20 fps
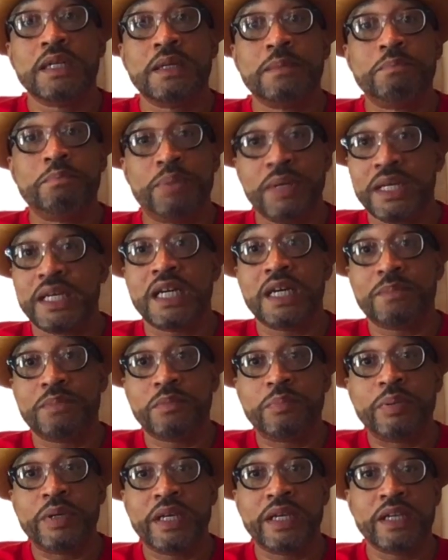pick up a
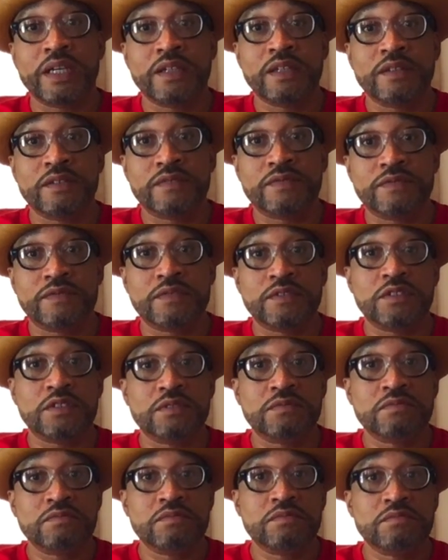pair of
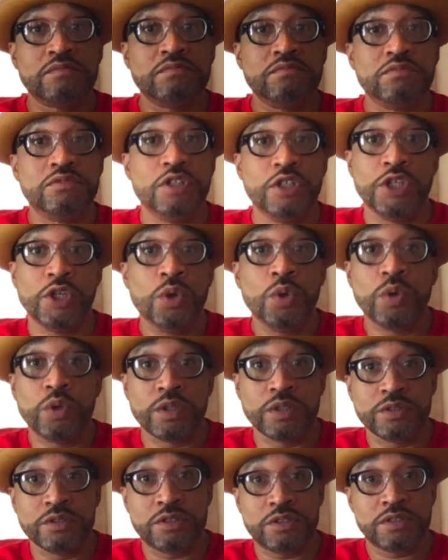
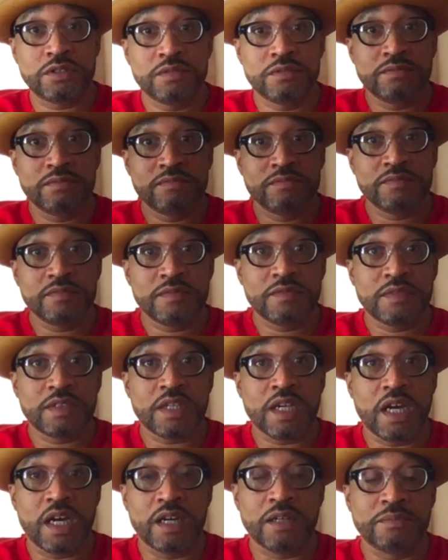Dior's
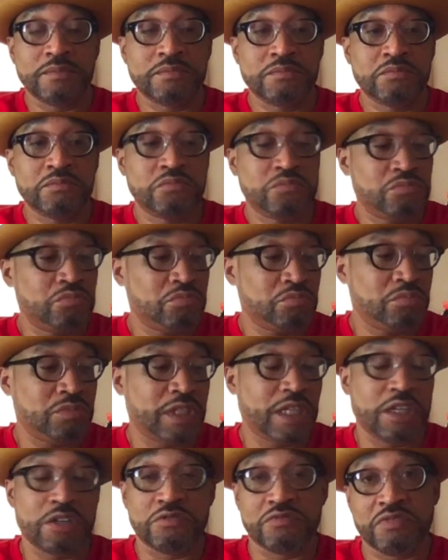that
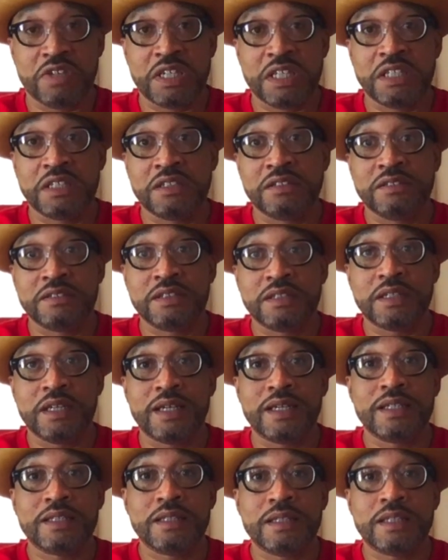are running
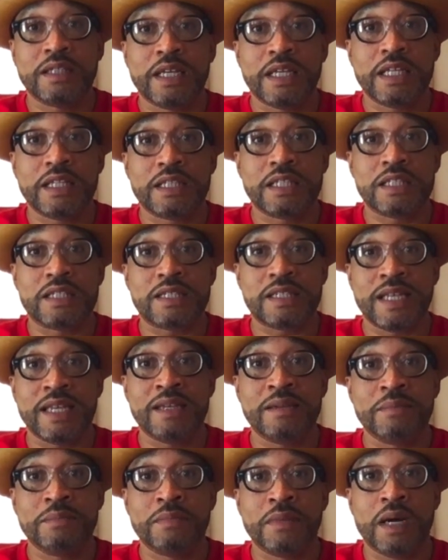the
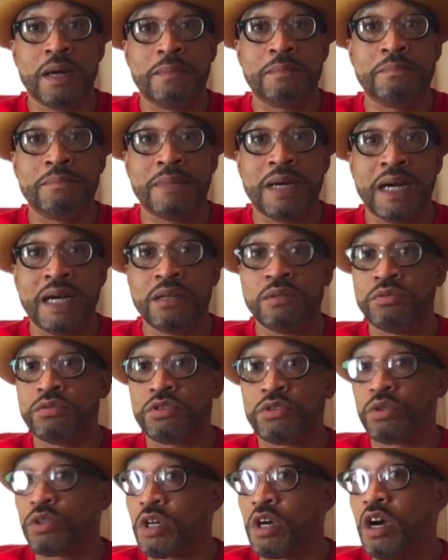same amount
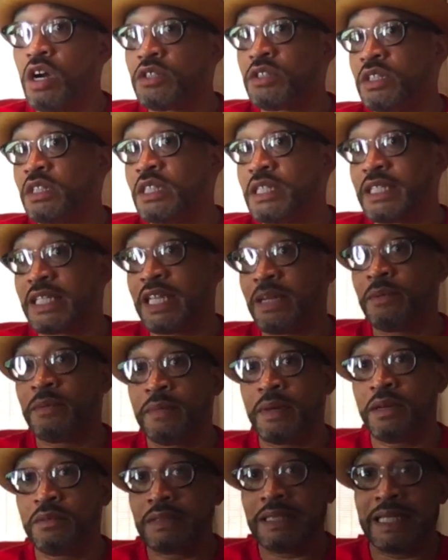or costing the same
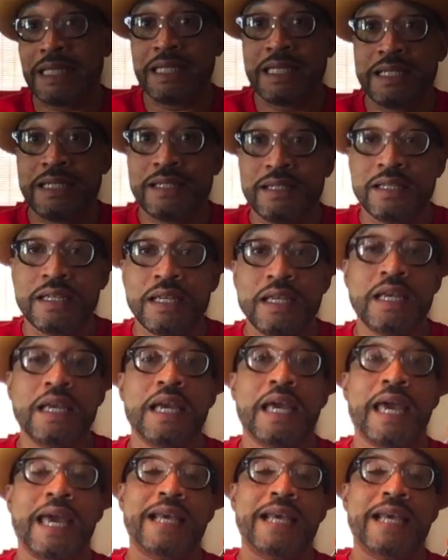amount as a